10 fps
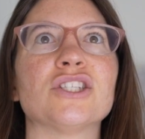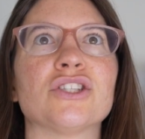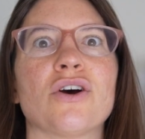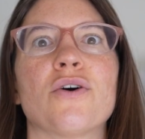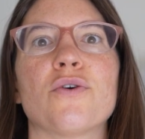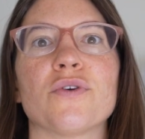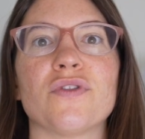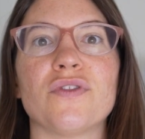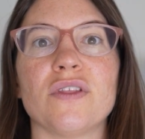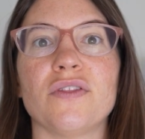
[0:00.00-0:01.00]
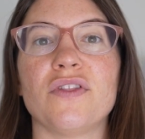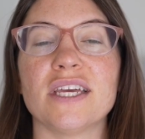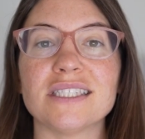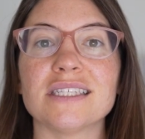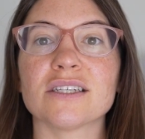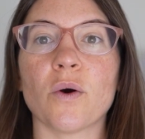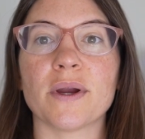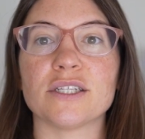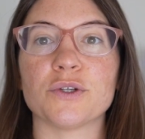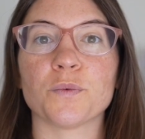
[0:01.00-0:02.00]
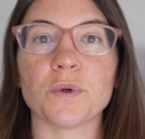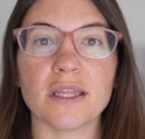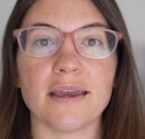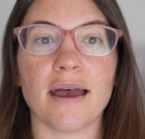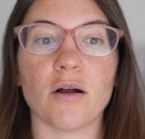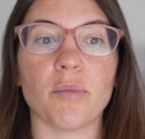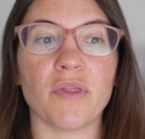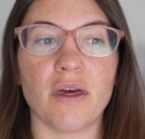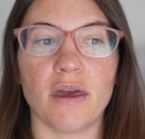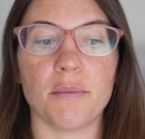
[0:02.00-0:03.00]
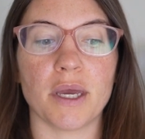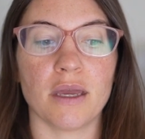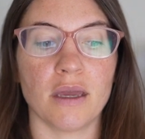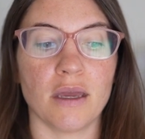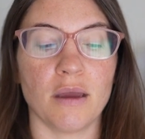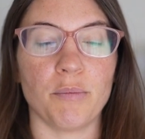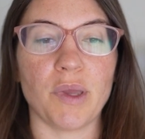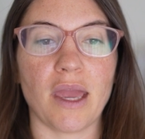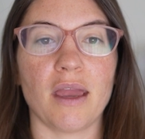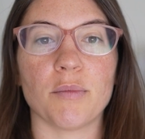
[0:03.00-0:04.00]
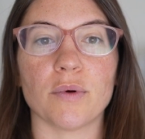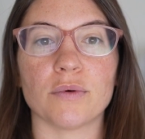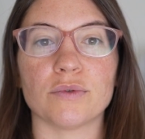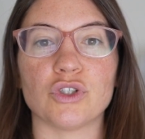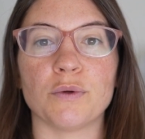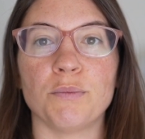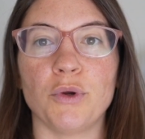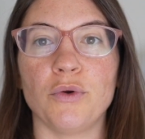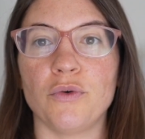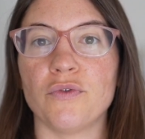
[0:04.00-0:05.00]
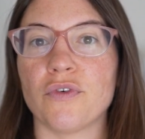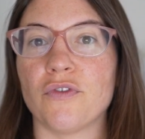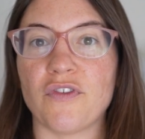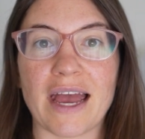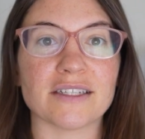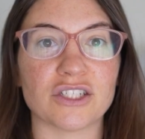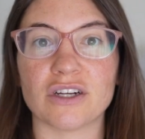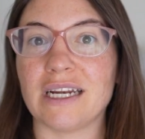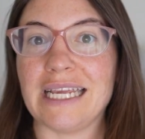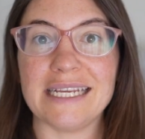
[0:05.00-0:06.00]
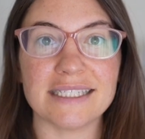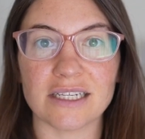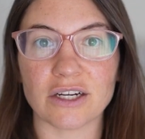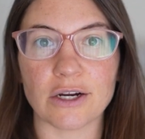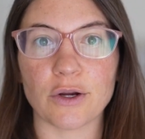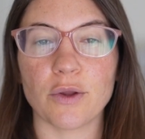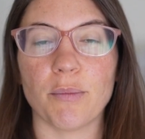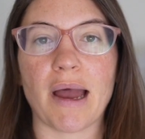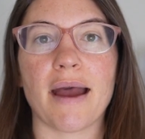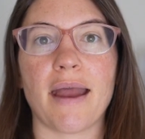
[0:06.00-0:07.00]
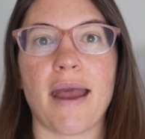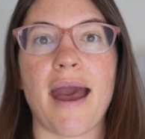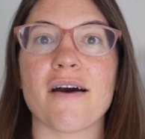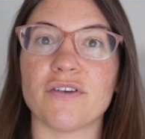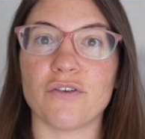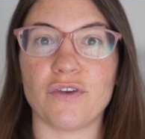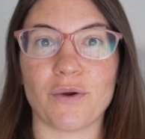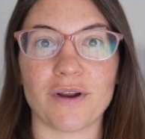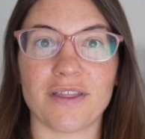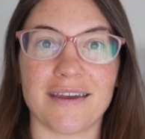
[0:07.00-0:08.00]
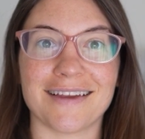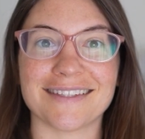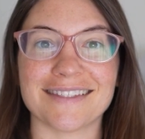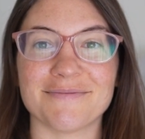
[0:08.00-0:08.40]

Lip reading: so this is going to really help them be able to move faster and easier by having fewer things.